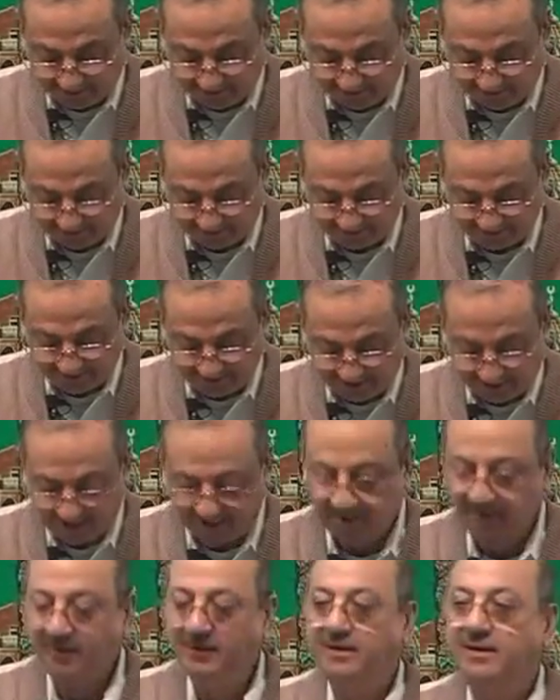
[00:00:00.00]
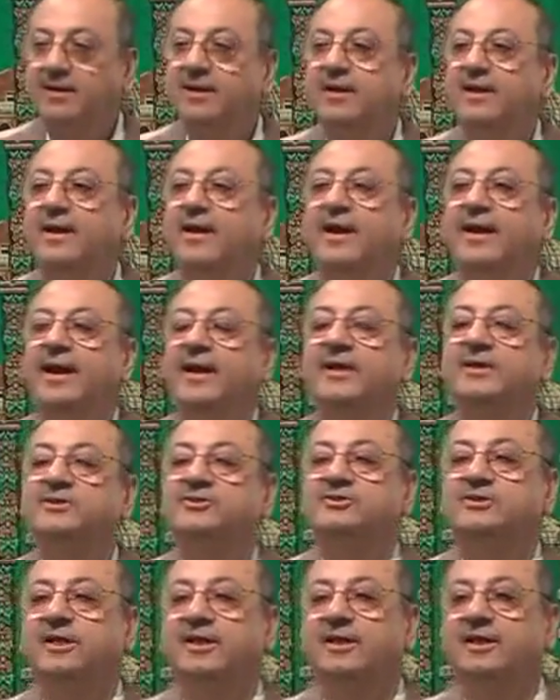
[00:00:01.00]
fi janibil
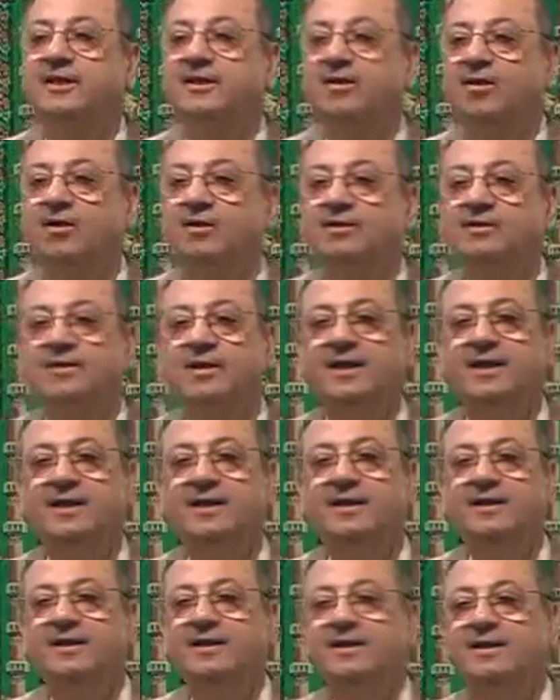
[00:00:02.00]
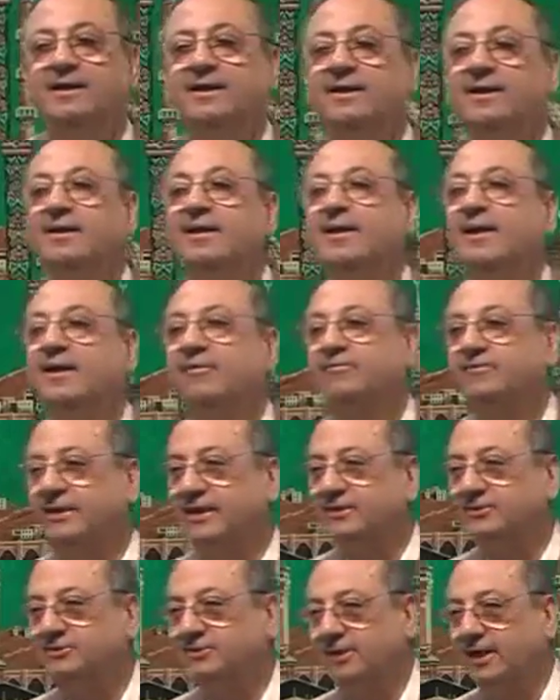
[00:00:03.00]
aysari, on the left hand
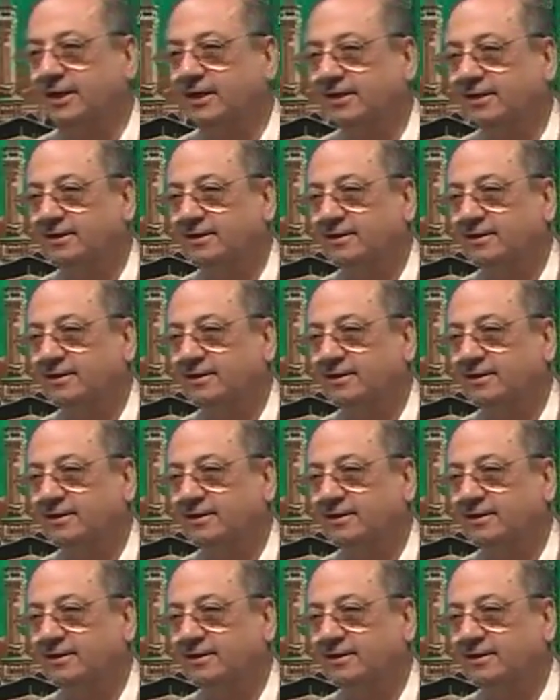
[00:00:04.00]
side.